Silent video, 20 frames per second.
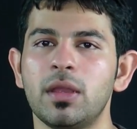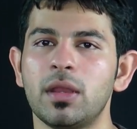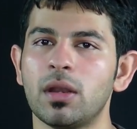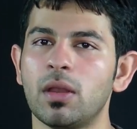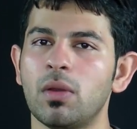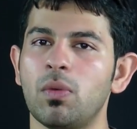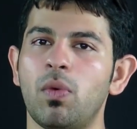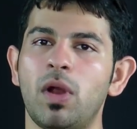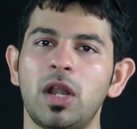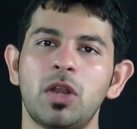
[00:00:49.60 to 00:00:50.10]

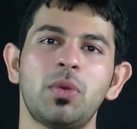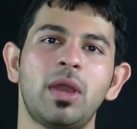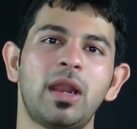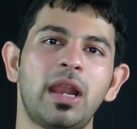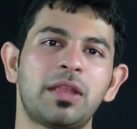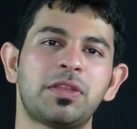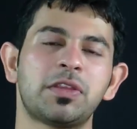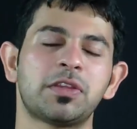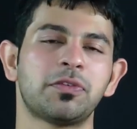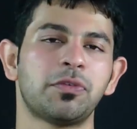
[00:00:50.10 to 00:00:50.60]
Now why do I
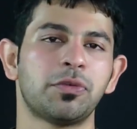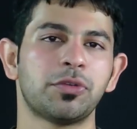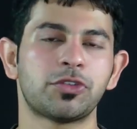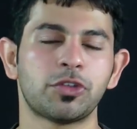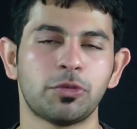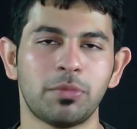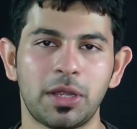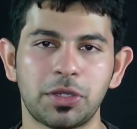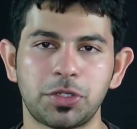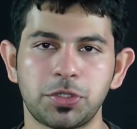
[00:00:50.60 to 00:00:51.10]
like this phone
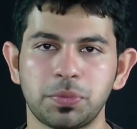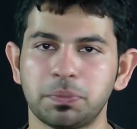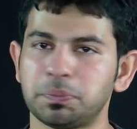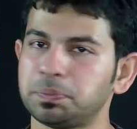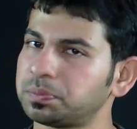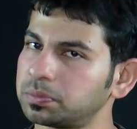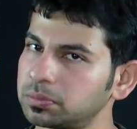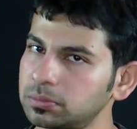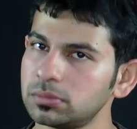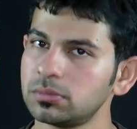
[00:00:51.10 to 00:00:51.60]
so much?
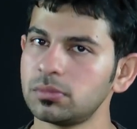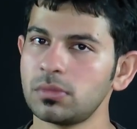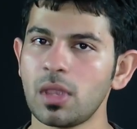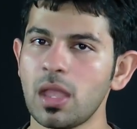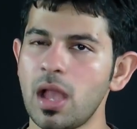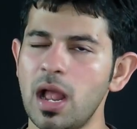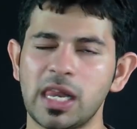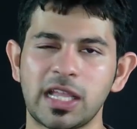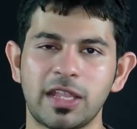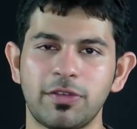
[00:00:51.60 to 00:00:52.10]

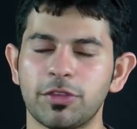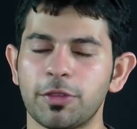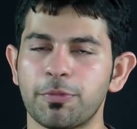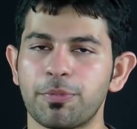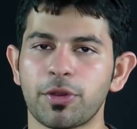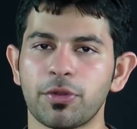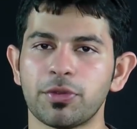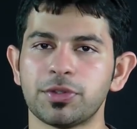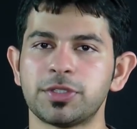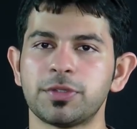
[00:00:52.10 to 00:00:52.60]
I'll give you the
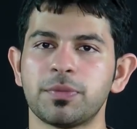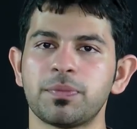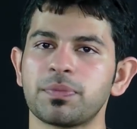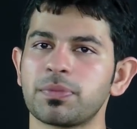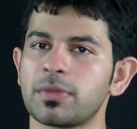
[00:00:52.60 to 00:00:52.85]
pros.